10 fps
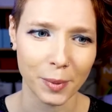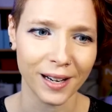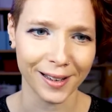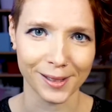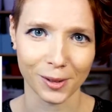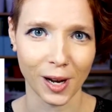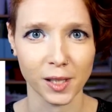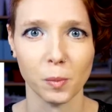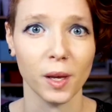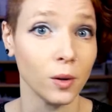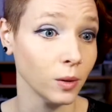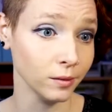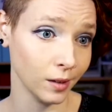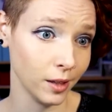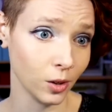to answer cosplay or
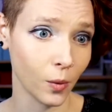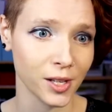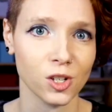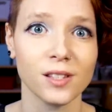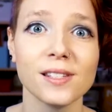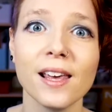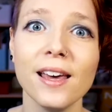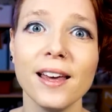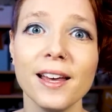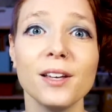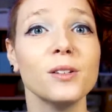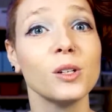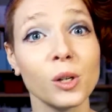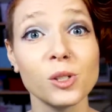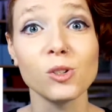other questions. You can
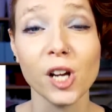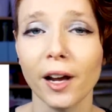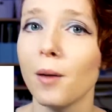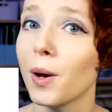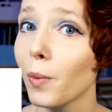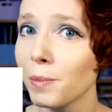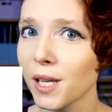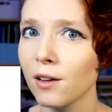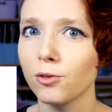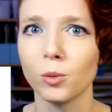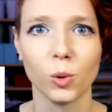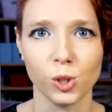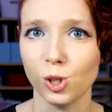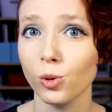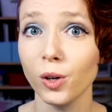also check out my website for more
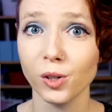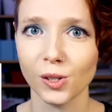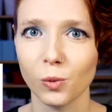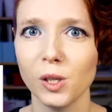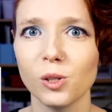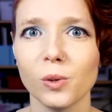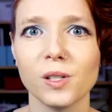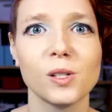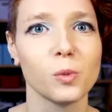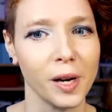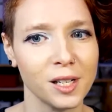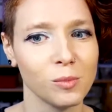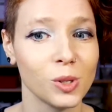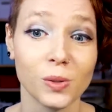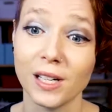tutorials and resources,
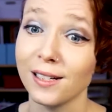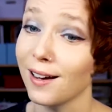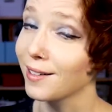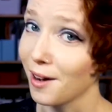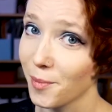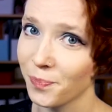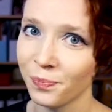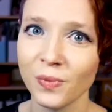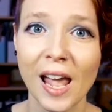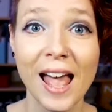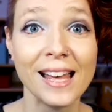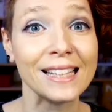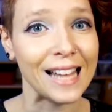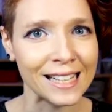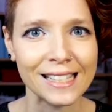randomtuesday.com.
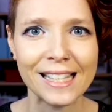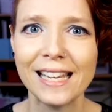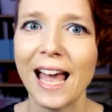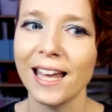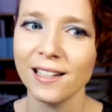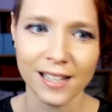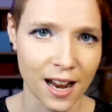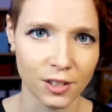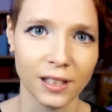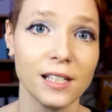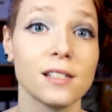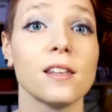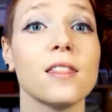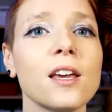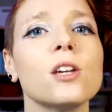Lastly, and never leastly,
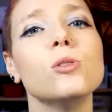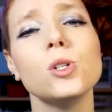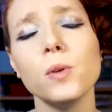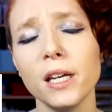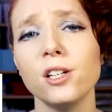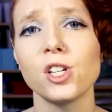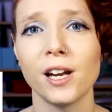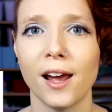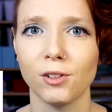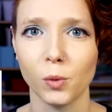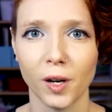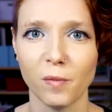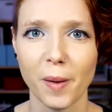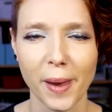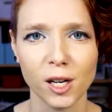thank you to each and every one of my
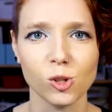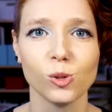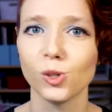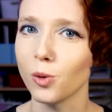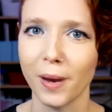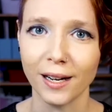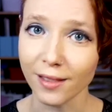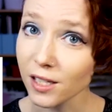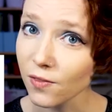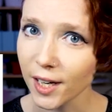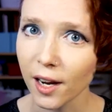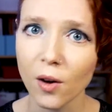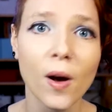patrons who made this video